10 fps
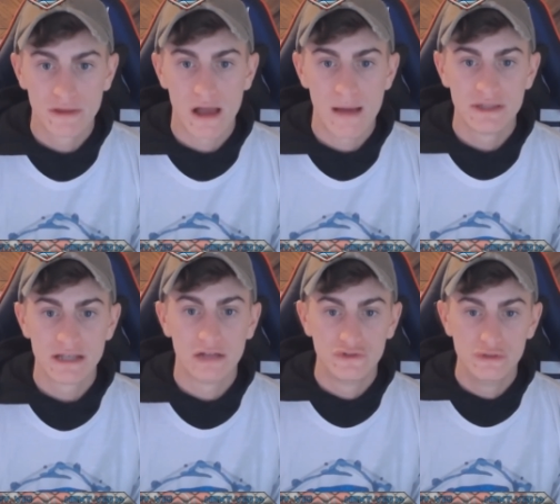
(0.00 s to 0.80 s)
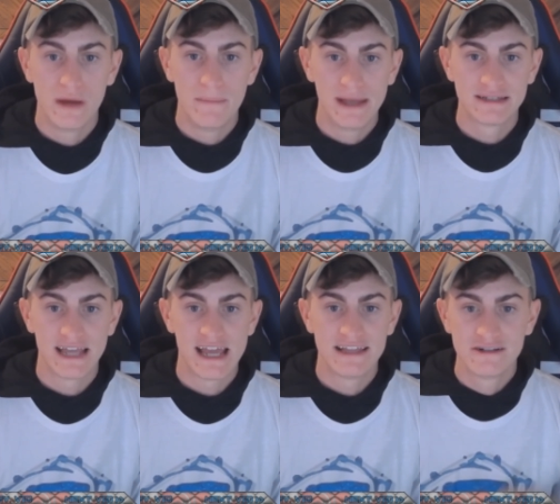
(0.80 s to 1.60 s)
in the comments. I'll do my best
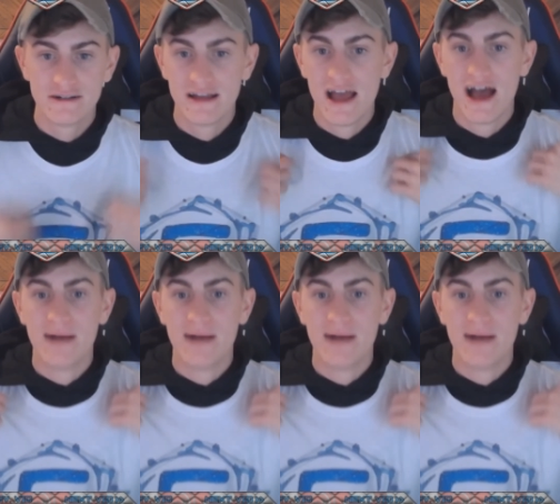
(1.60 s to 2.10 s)
to answer.